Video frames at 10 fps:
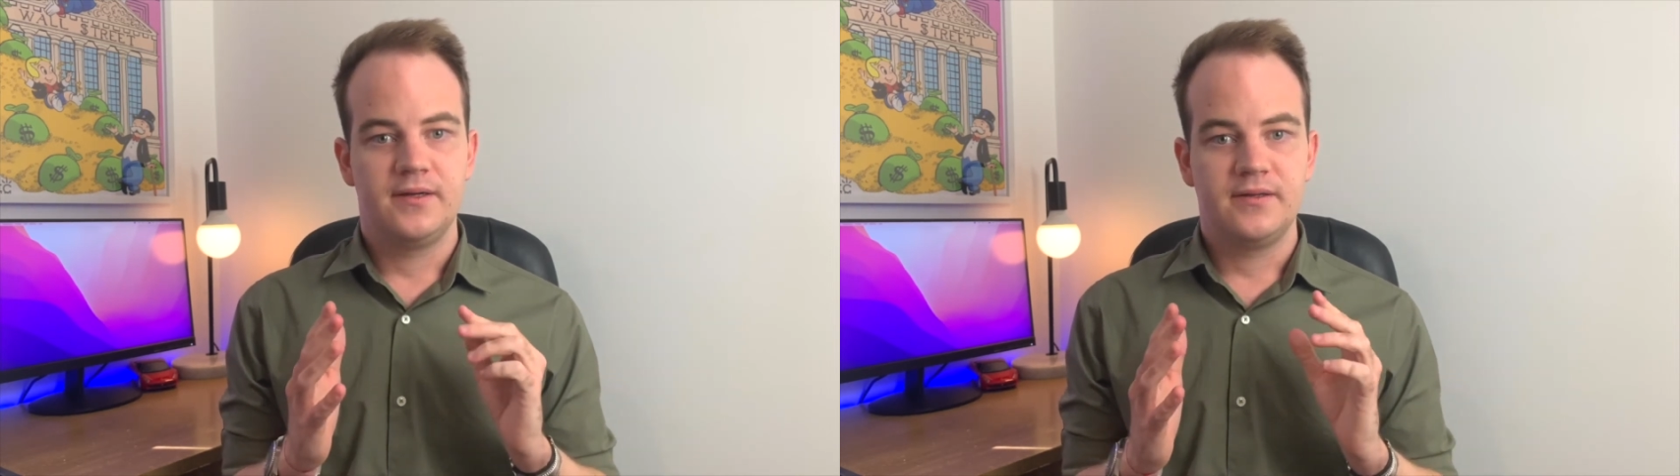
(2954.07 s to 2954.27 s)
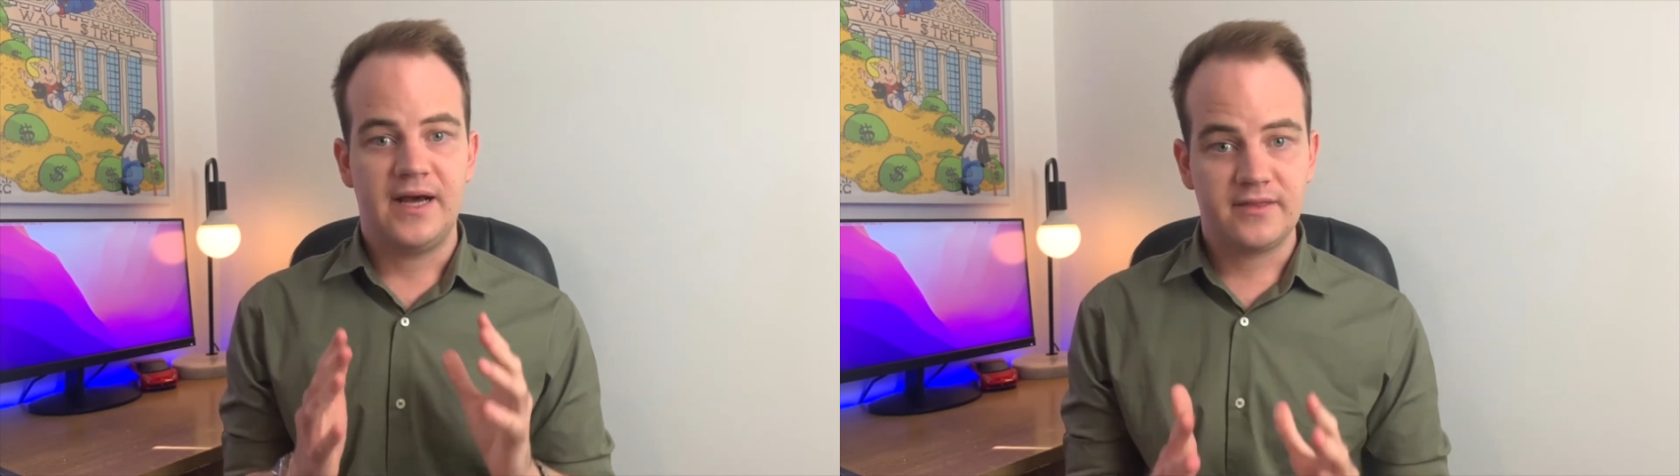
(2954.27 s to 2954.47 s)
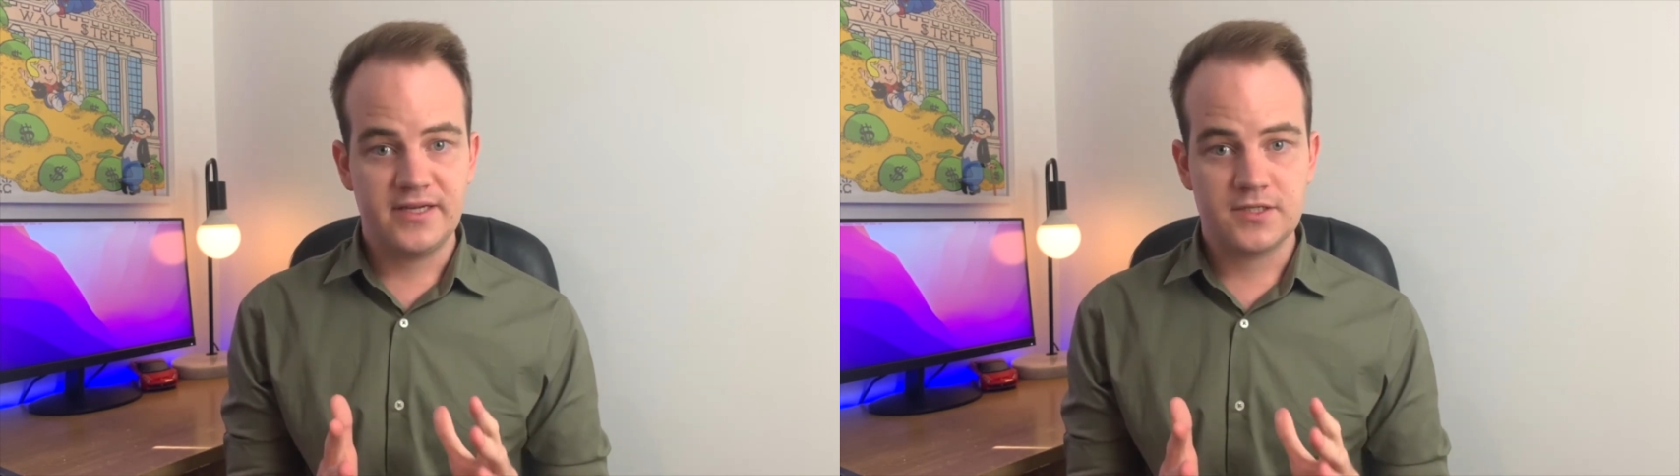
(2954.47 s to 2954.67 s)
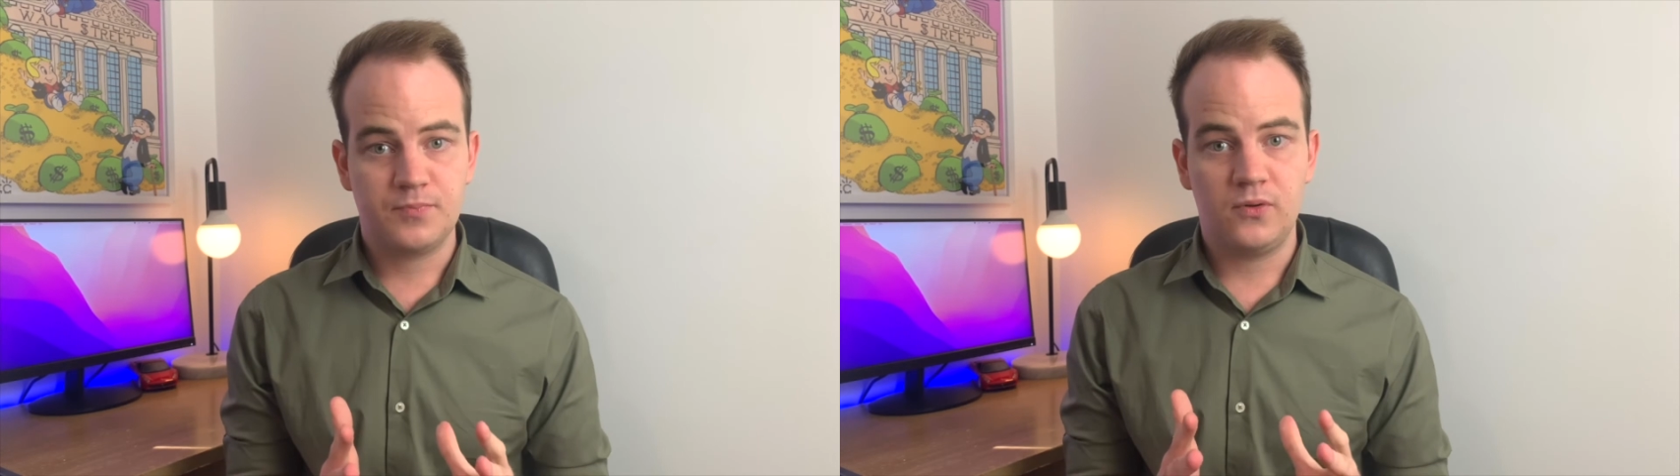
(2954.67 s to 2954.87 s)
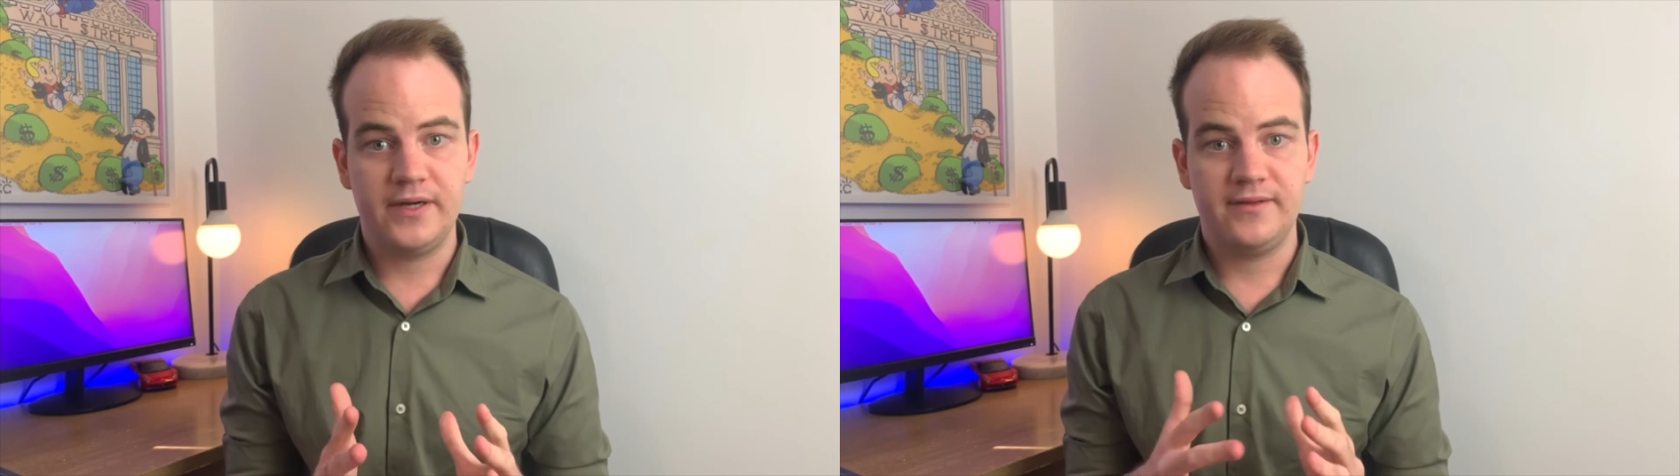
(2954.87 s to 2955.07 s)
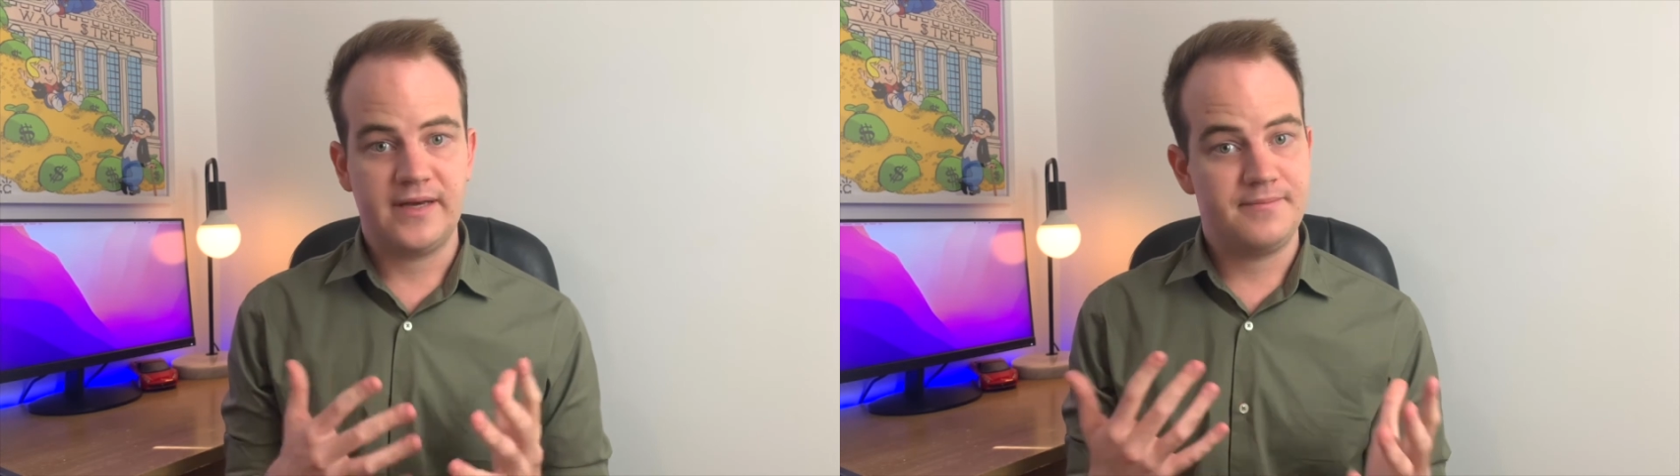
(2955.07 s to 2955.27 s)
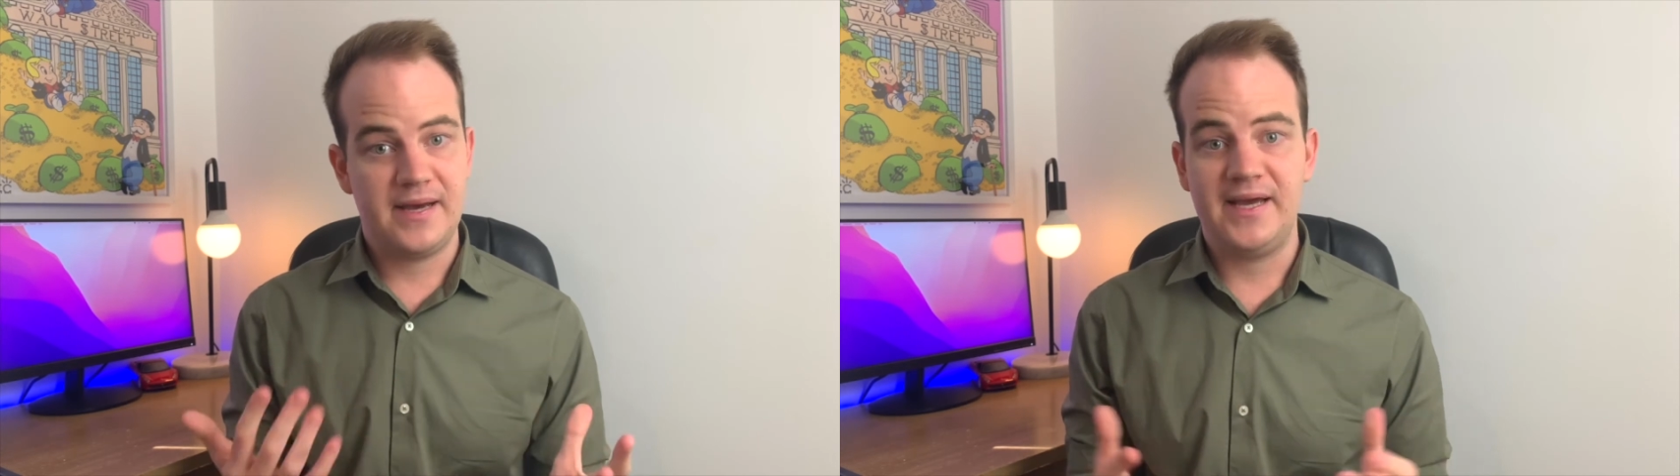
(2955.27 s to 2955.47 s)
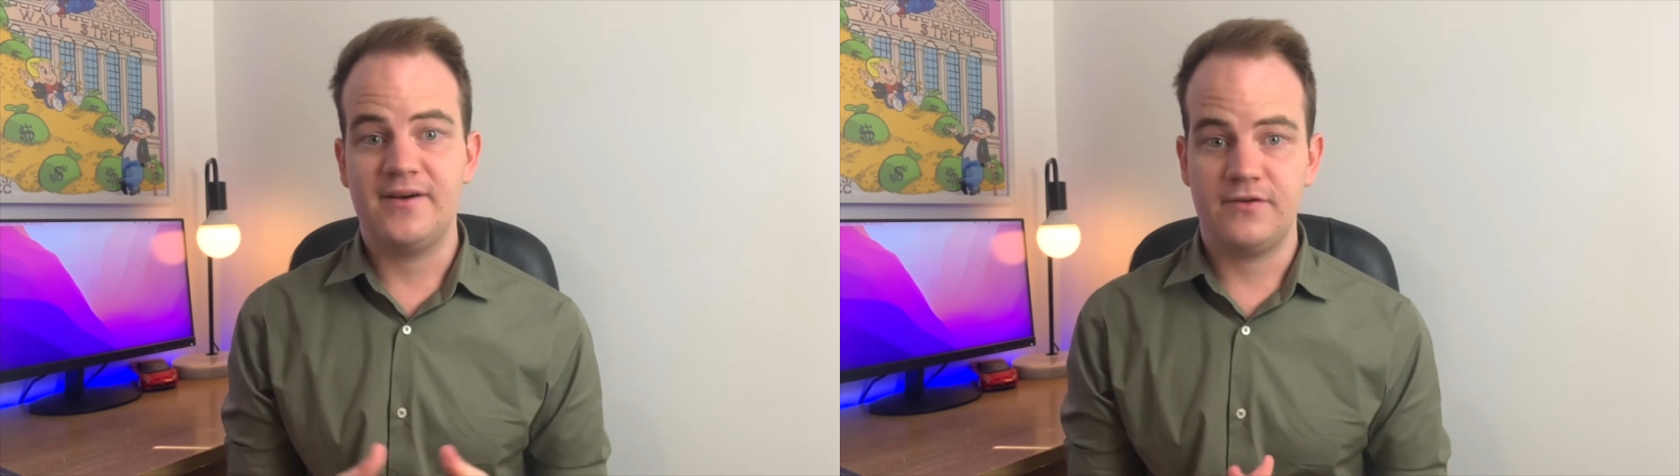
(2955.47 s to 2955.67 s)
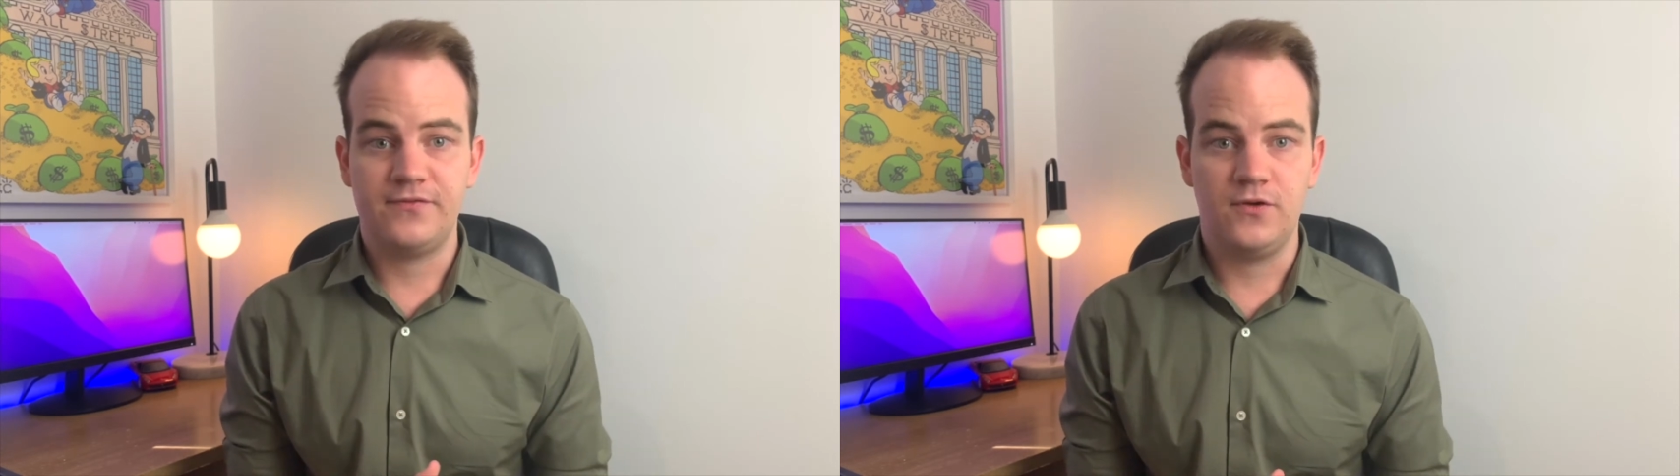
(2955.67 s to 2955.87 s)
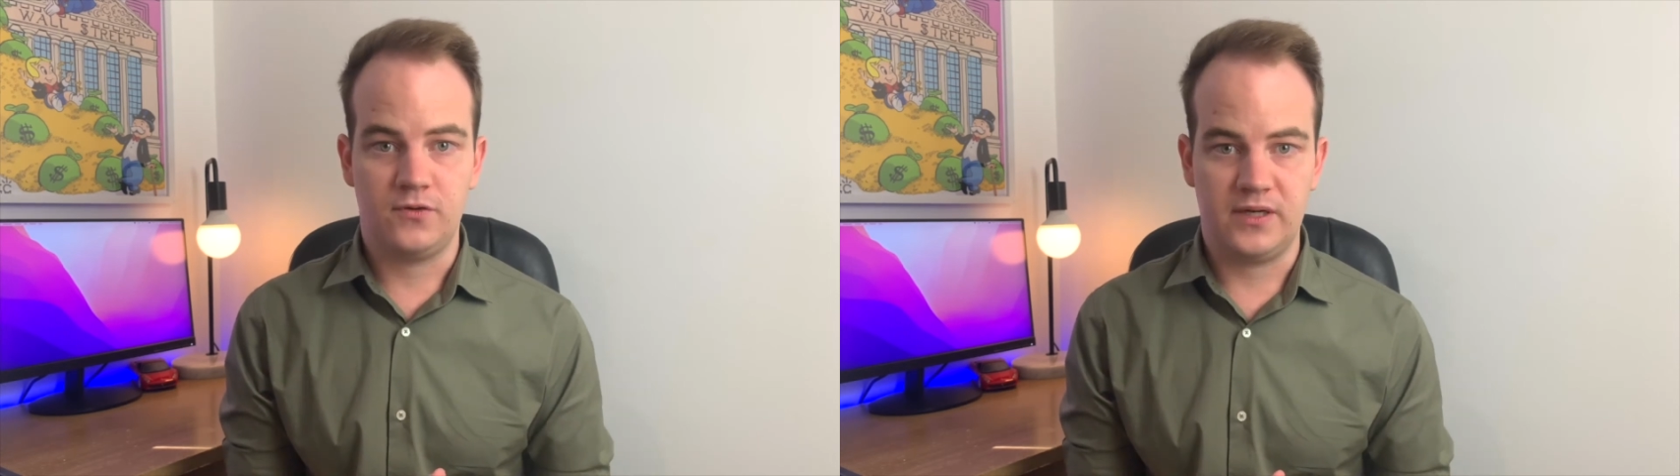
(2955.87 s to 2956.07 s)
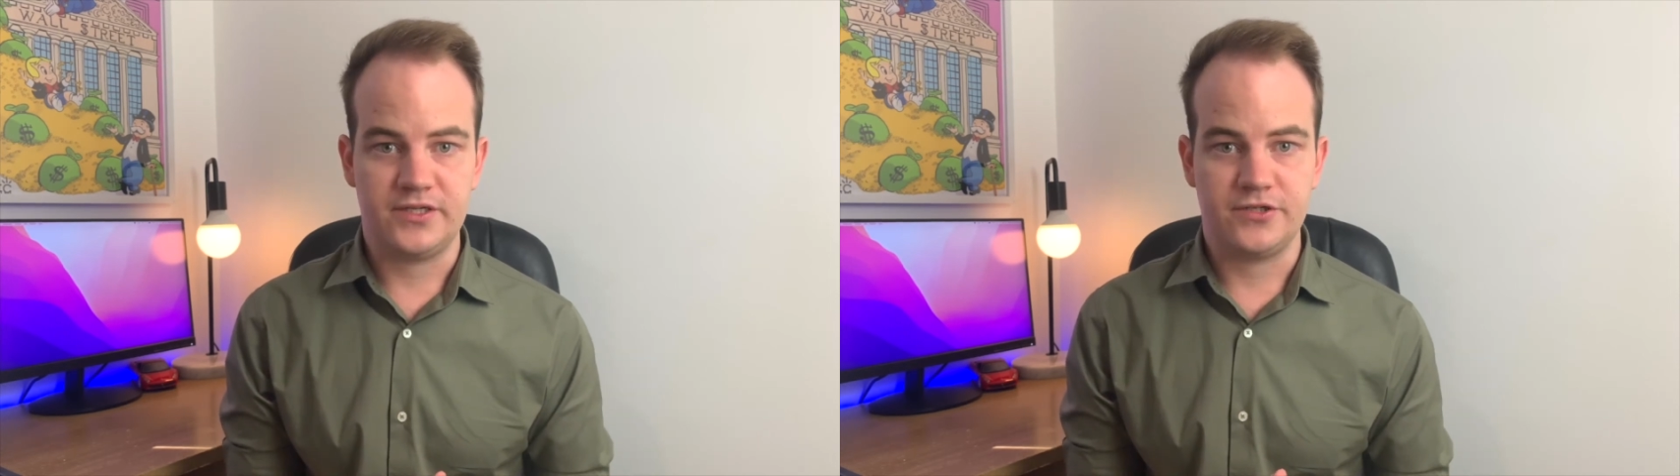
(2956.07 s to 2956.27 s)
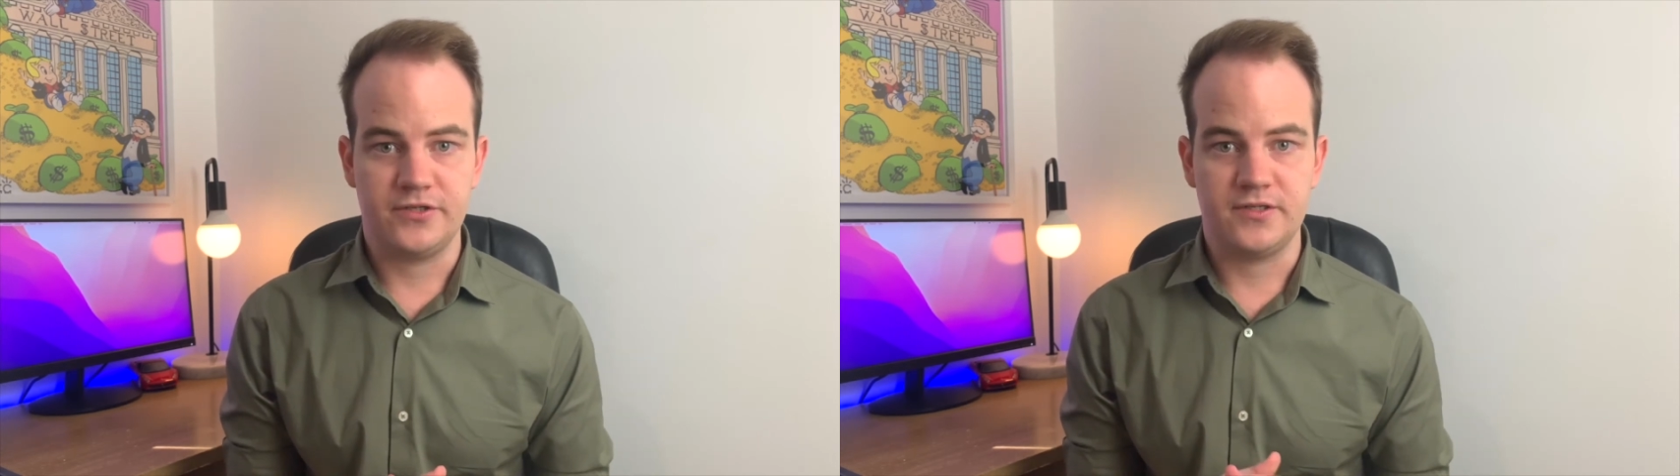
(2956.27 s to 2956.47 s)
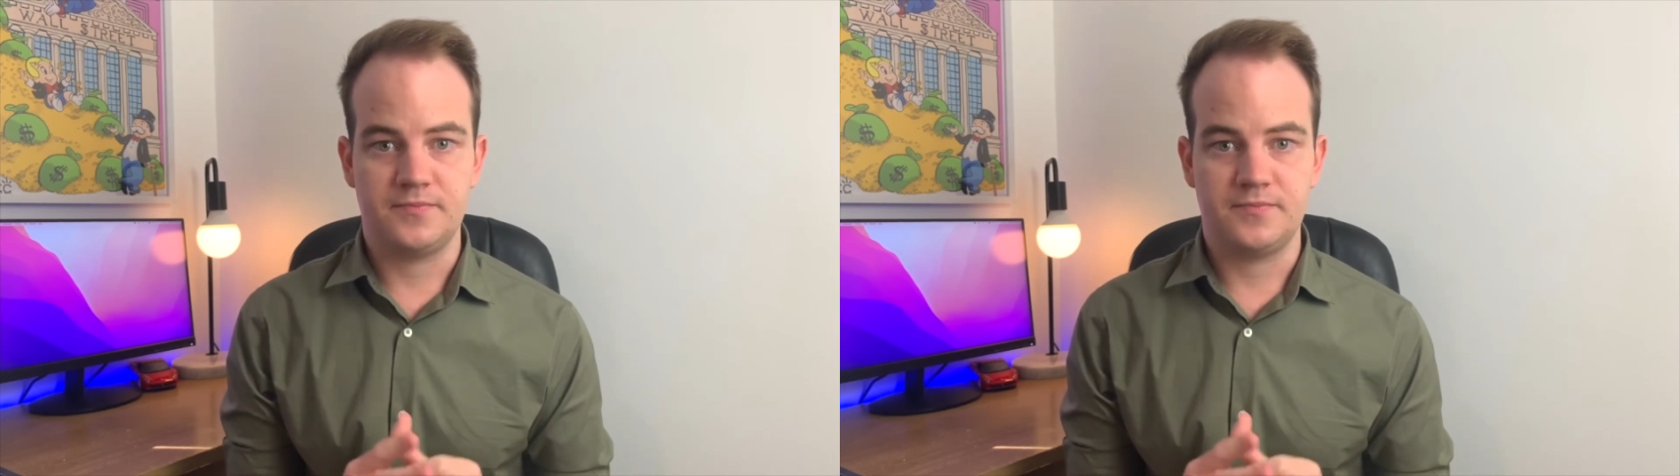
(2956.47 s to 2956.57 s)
At this point, they may have a few questions,